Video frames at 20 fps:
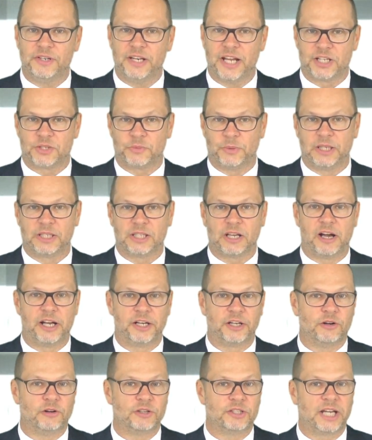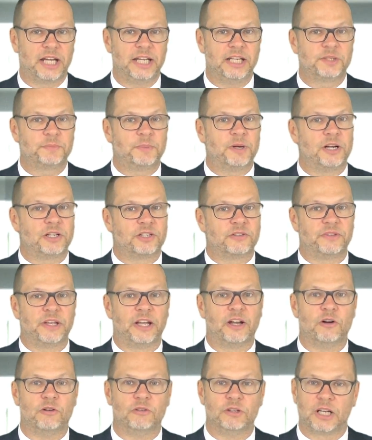next week's IDAHOT Day as part of
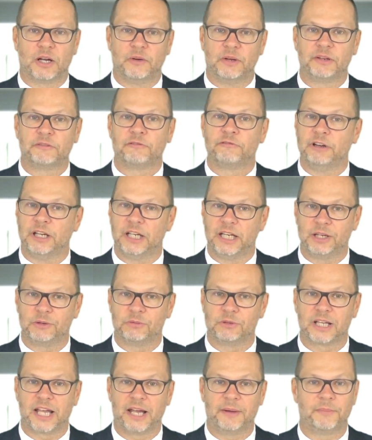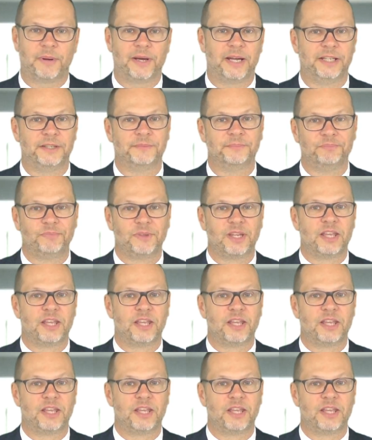their ongoing Free and Equal campaign.